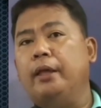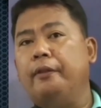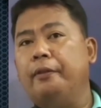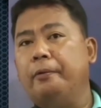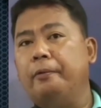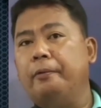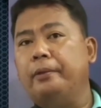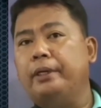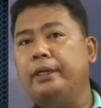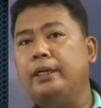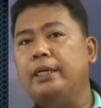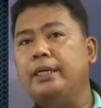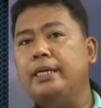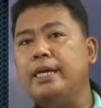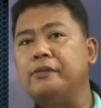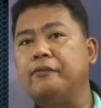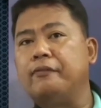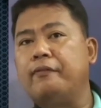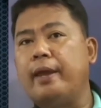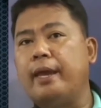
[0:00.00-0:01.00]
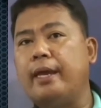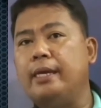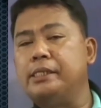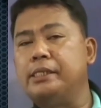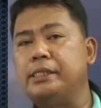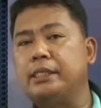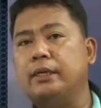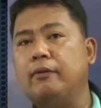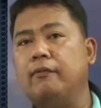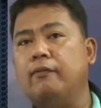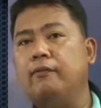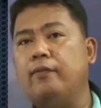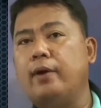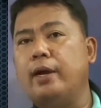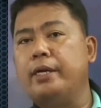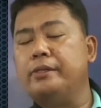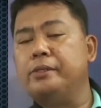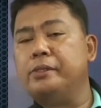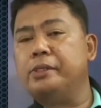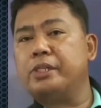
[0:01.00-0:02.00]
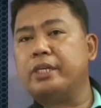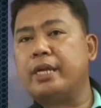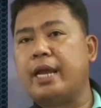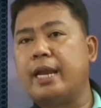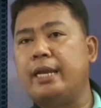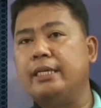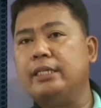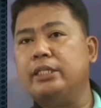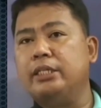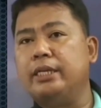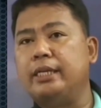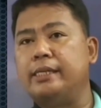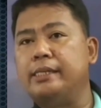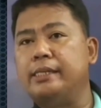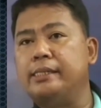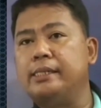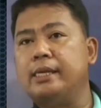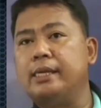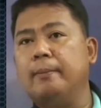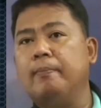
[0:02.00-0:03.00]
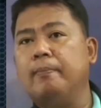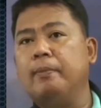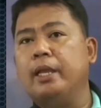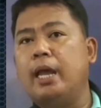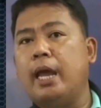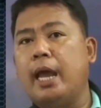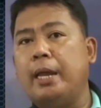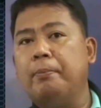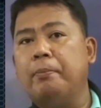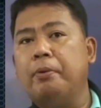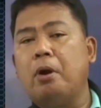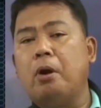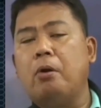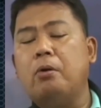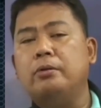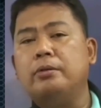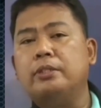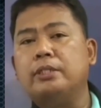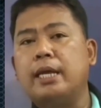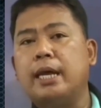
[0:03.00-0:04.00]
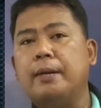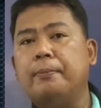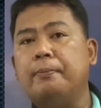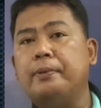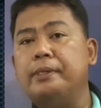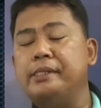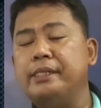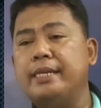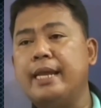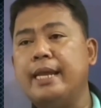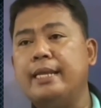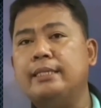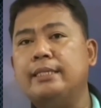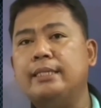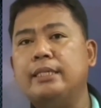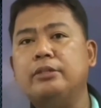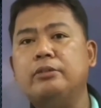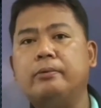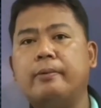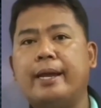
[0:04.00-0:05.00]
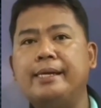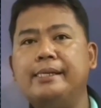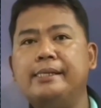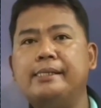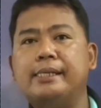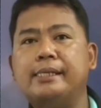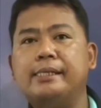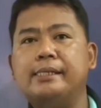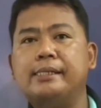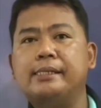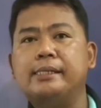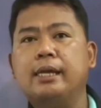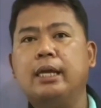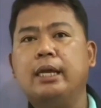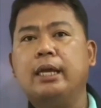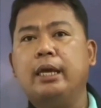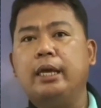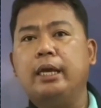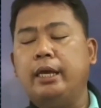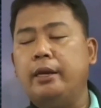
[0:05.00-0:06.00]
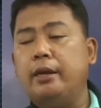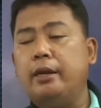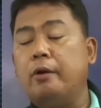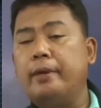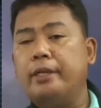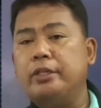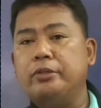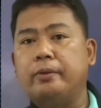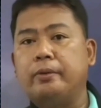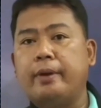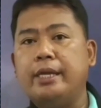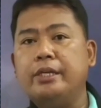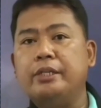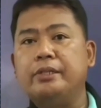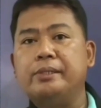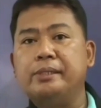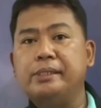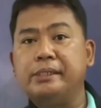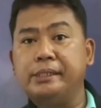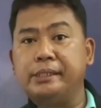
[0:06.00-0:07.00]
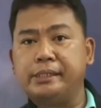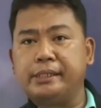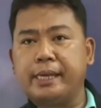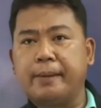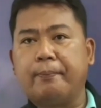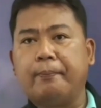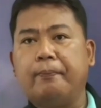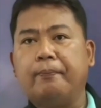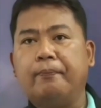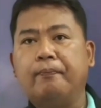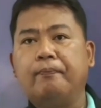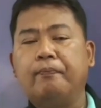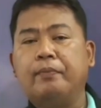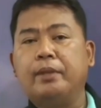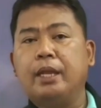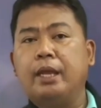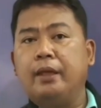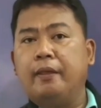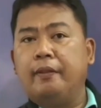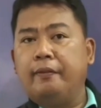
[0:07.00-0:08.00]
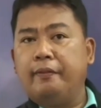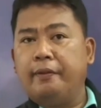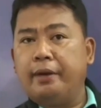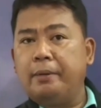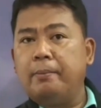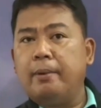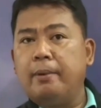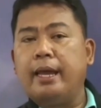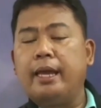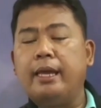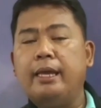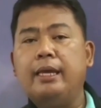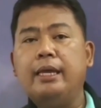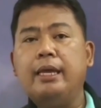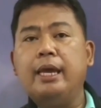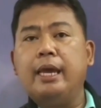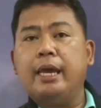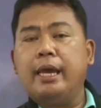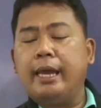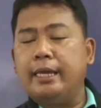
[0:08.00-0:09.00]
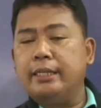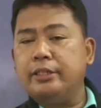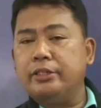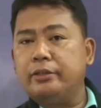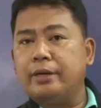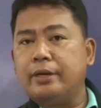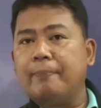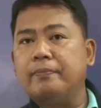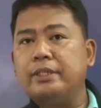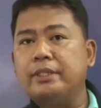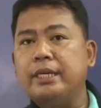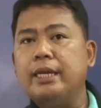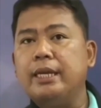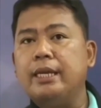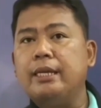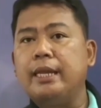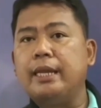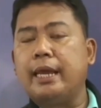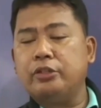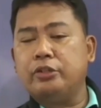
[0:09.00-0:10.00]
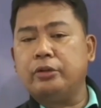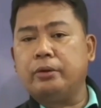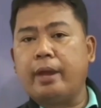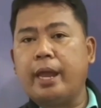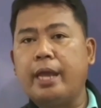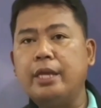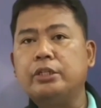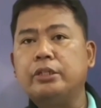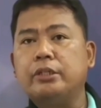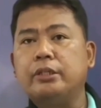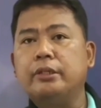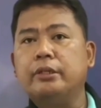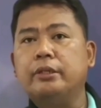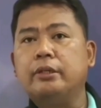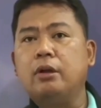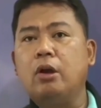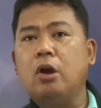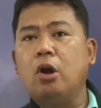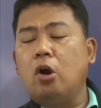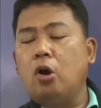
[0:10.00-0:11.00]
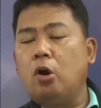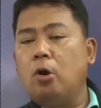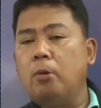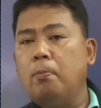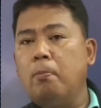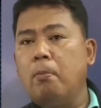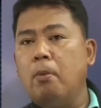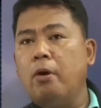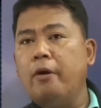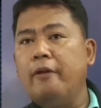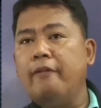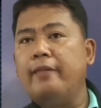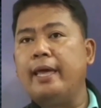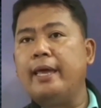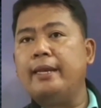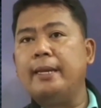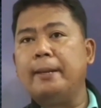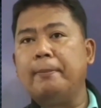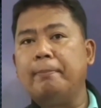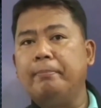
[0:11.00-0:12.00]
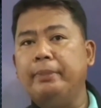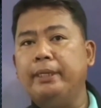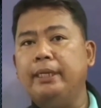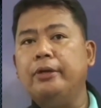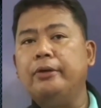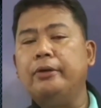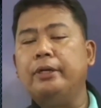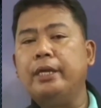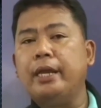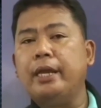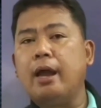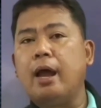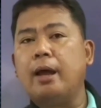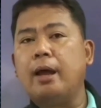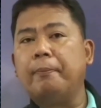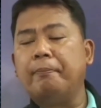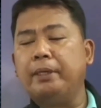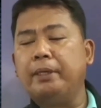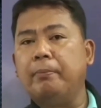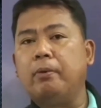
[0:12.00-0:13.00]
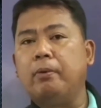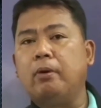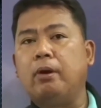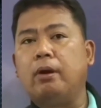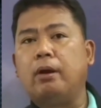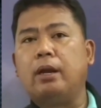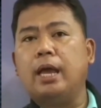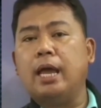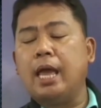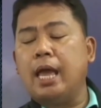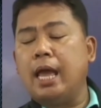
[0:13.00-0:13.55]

The world has faced various challenges and brought unprecedented crises in our education system, thereby interrupting the education of more than a billion young people,